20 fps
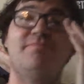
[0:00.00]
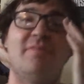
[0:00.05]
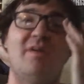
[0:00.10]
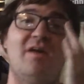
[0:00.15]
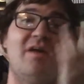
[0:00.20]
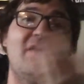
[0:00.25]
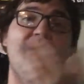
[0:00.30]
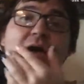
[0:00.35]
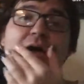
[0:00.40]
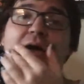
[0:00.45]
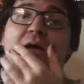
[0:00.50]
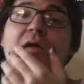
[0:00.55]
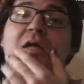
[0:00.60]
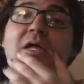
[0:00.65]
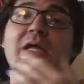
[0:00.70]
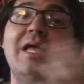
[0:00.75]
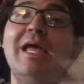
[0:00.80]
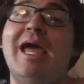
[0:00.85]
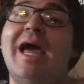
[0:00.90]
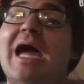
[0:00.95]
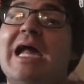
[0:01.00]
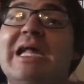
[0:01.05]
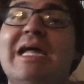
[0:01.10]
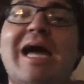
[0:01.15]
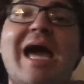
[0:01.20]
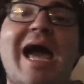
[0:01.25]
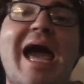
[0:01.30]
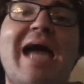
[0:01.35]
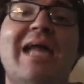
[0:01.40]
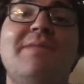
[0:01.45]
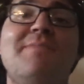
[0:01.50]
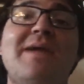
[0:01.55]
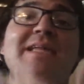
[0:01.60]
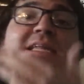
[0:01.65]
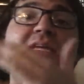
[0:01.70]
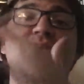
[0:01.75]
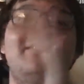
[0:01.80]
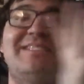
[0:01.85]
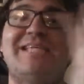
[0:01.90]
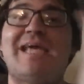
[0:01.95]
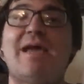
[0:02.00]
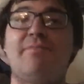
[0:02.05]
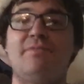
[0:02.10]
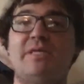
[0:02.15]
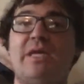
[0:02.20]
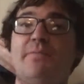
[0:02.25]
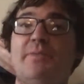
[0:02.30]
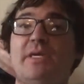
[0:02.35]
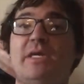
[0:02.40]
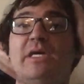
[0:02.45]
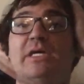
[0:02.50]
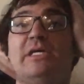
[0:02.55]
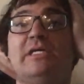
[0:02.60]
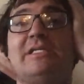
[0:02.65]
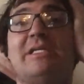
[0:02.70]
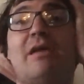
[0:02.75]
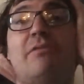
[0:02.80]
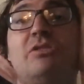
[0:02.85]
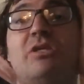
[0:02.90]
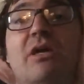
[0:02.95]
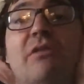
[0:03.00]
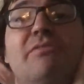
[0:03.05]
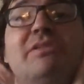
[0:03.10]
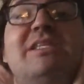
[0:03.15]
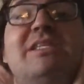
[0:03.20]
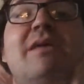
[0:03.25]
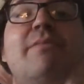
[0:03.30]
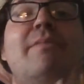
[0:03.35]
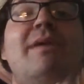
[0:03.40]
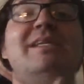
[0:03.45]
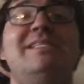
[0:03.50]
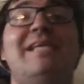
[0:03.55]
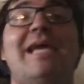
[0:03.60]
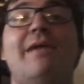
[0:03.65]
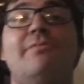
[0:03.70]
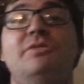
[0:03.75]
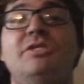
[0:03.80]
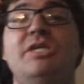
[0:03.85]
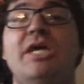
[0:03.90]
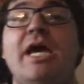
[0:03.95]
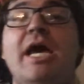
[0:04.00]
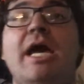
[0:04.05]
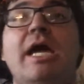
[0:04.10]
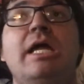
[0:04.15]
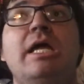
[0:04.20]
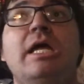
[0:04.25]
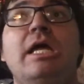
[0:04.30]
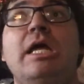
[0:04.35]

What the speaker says: I made a Snapchat because I was trying to reset my Snapchat,